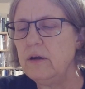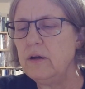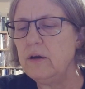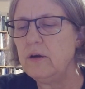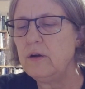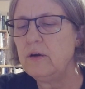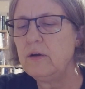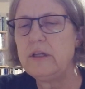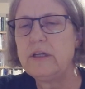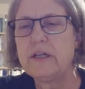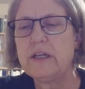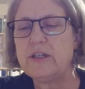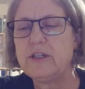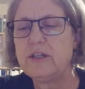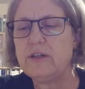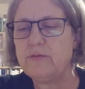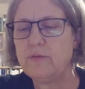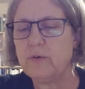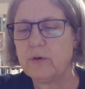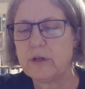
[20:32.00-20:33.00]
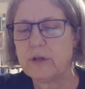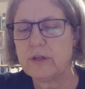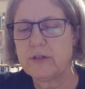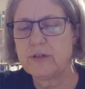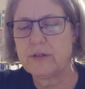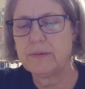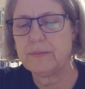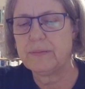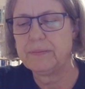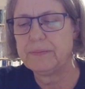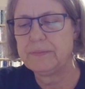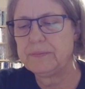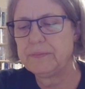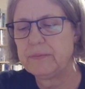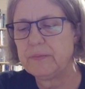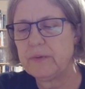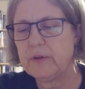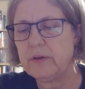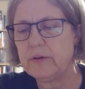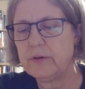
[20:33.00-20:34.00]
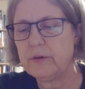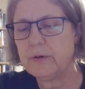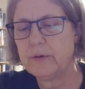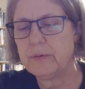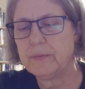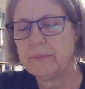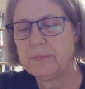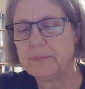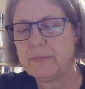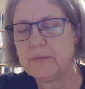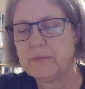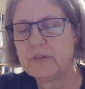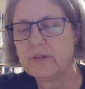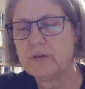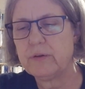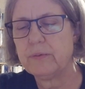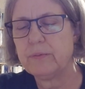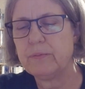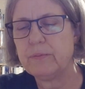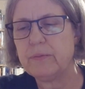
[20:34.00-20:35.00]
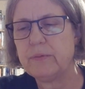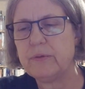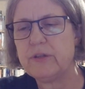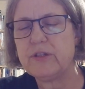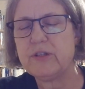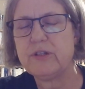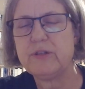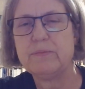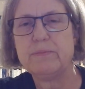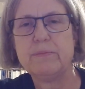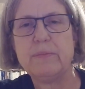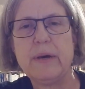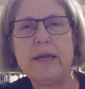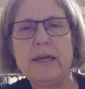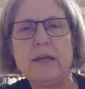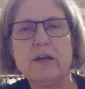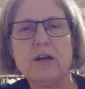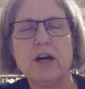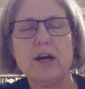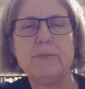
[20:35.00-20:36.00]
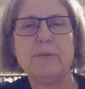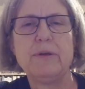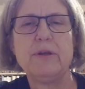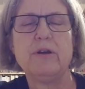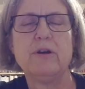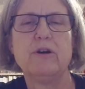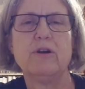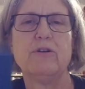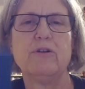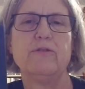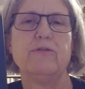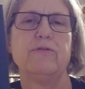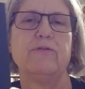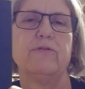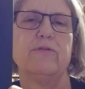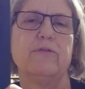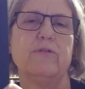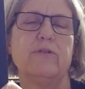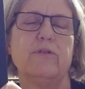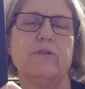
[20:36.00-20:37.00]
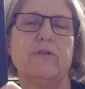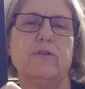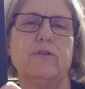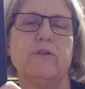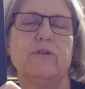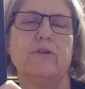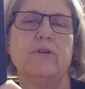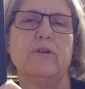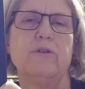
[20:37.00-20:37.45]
early 1940s. There you go. So this is my copy of A